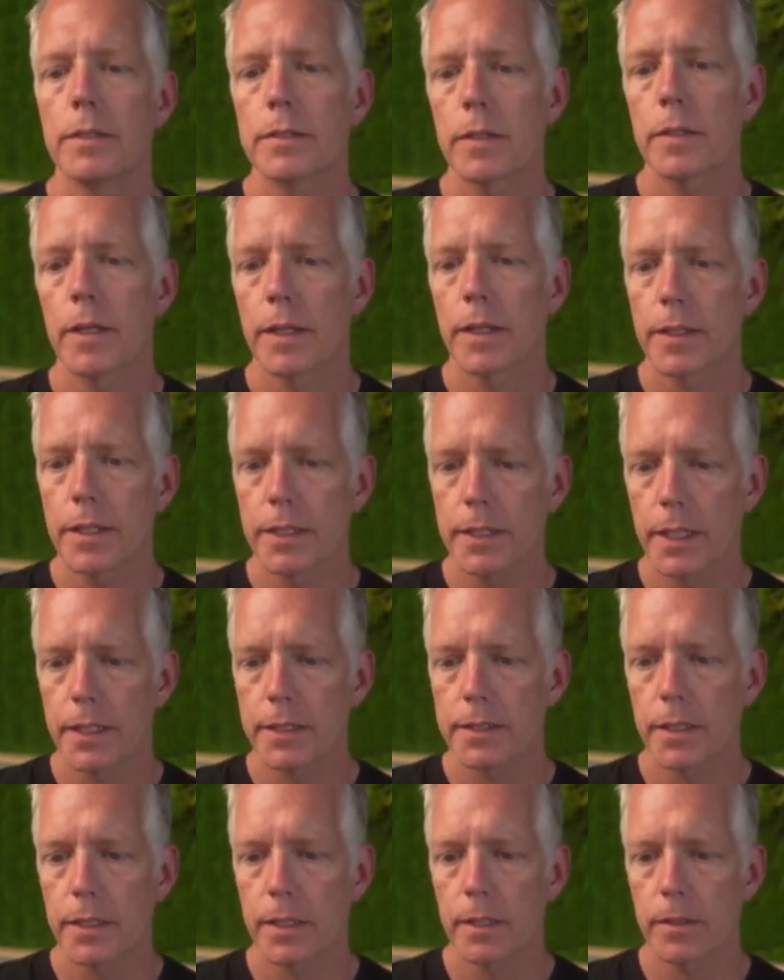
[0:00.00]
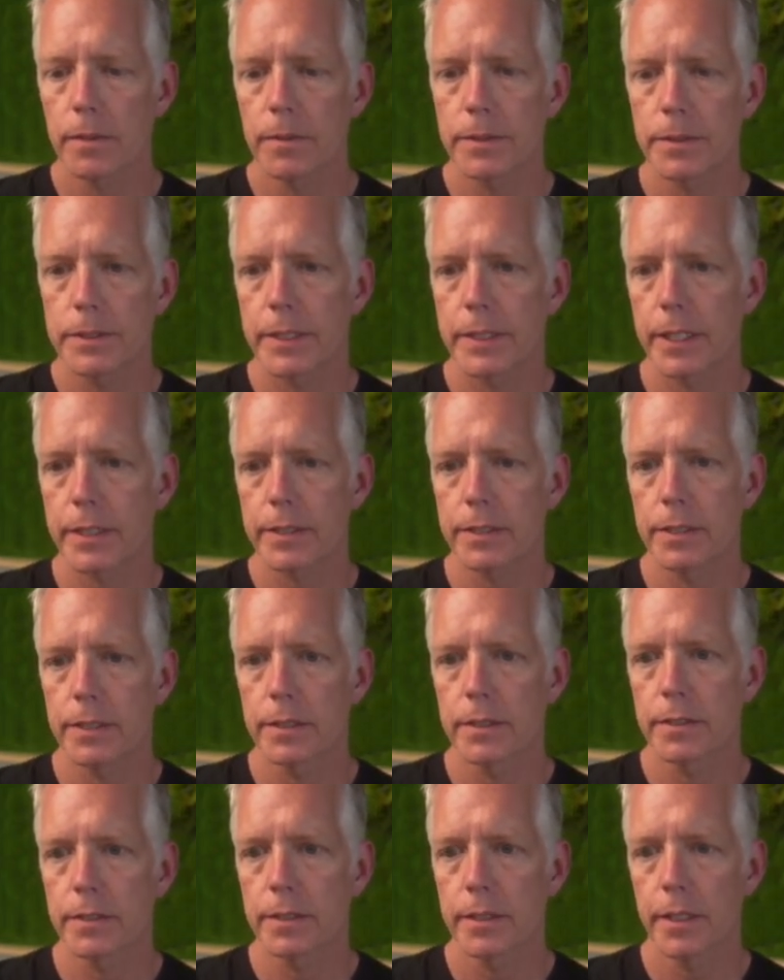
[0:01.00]
So I think that's that whole section.
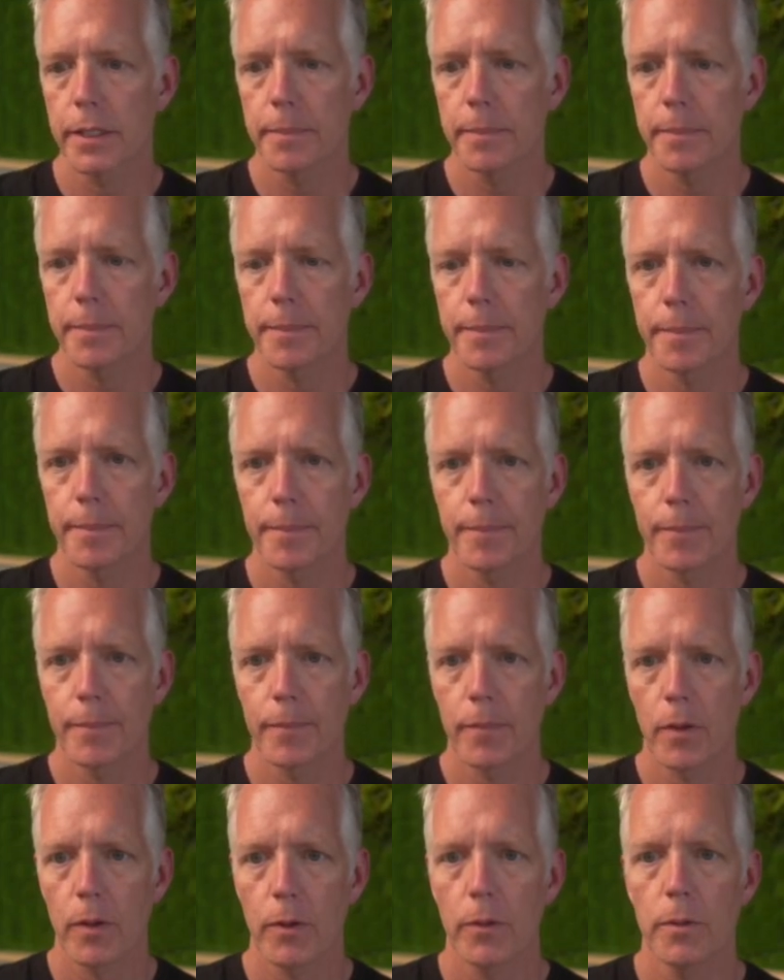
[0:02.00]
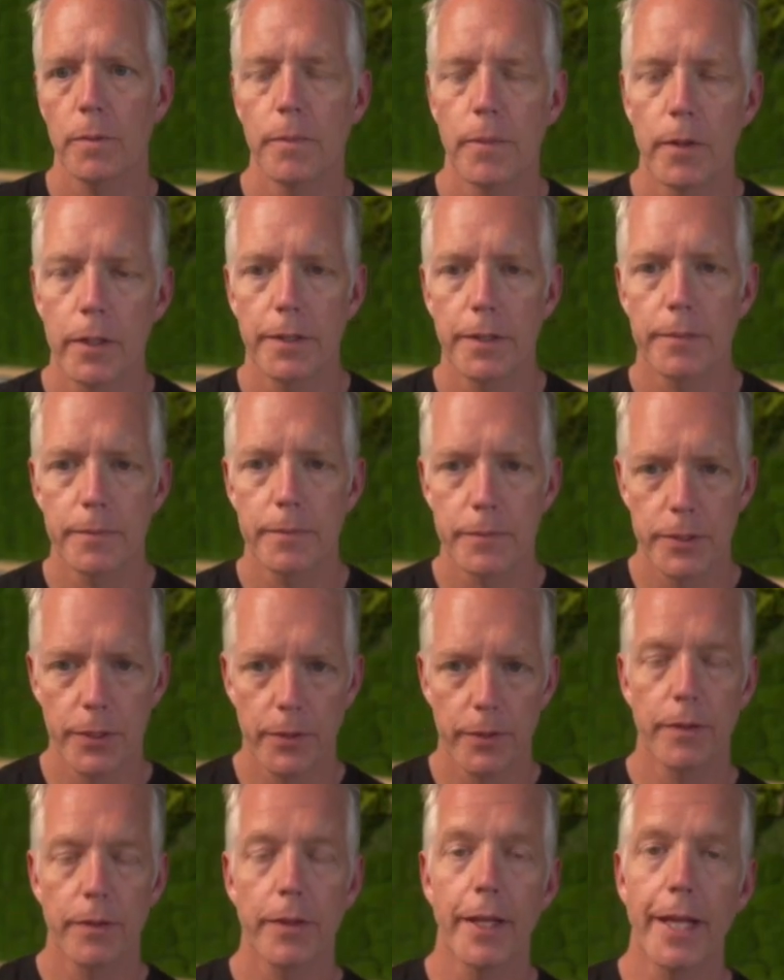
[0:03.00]
Yeah. Cool. Okay.
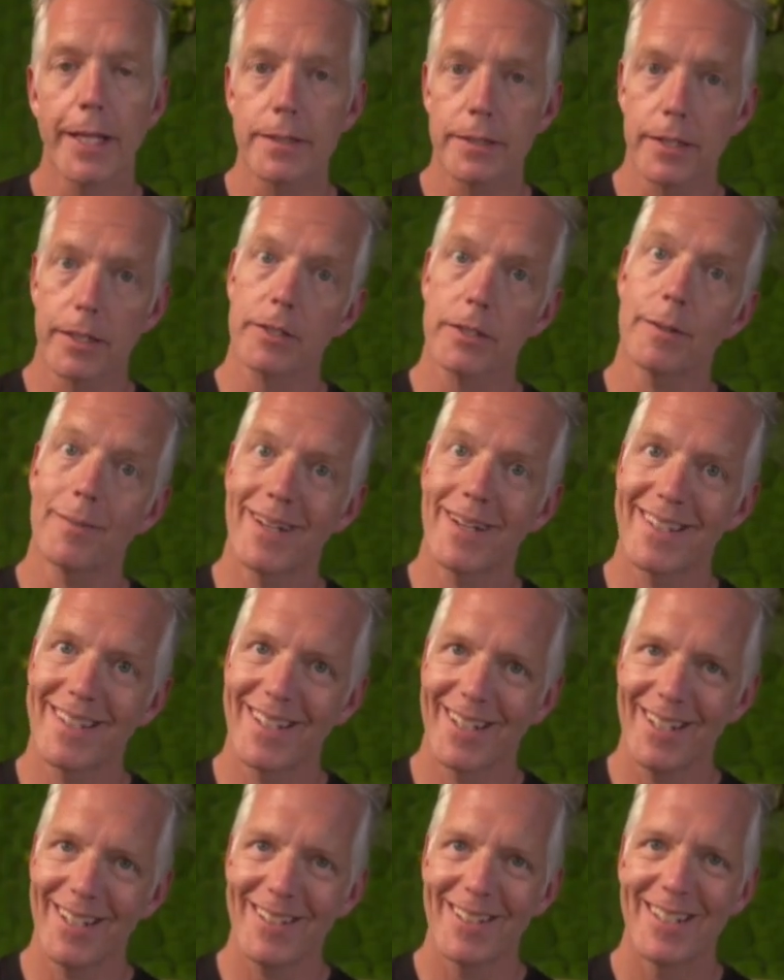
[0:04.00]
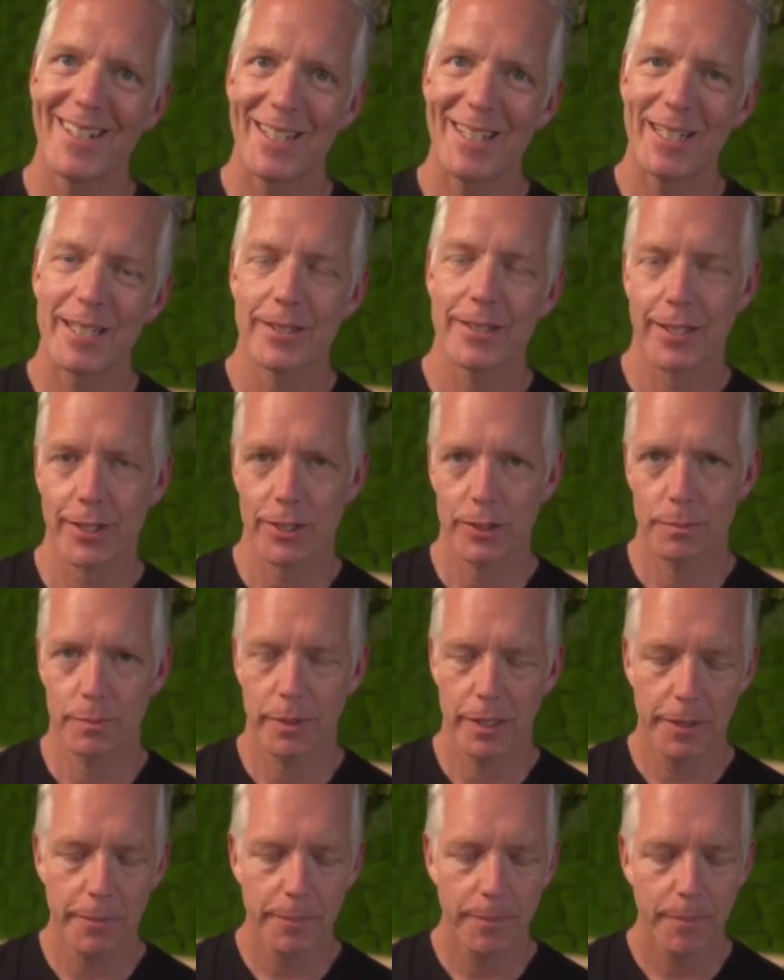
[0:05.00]
So that section right there, section
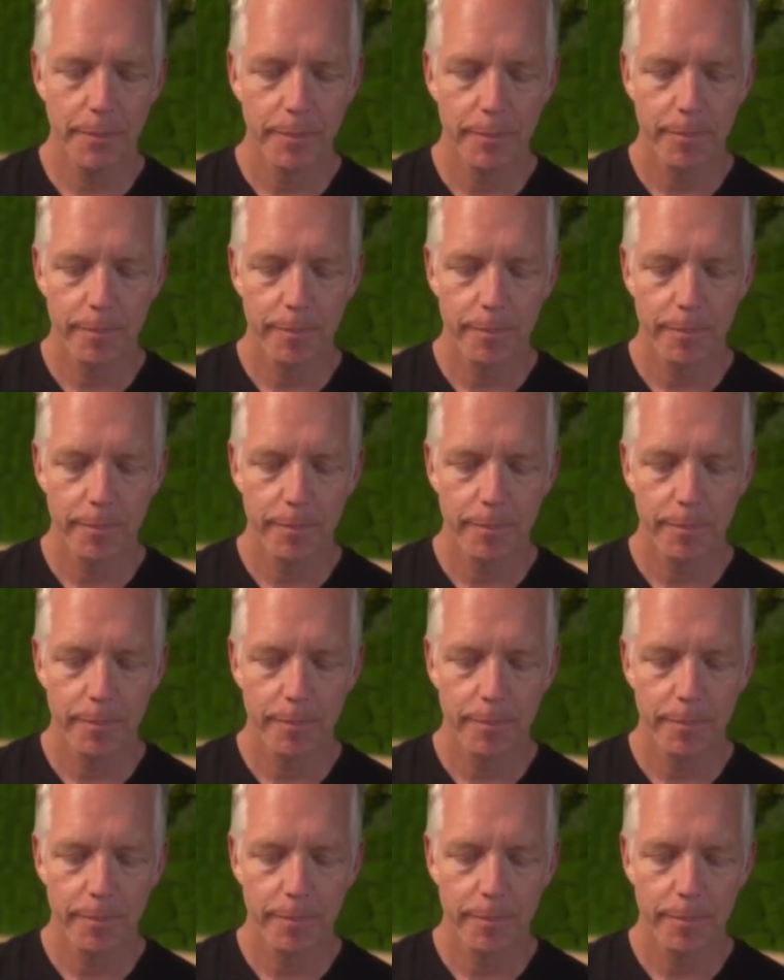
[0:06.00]
B.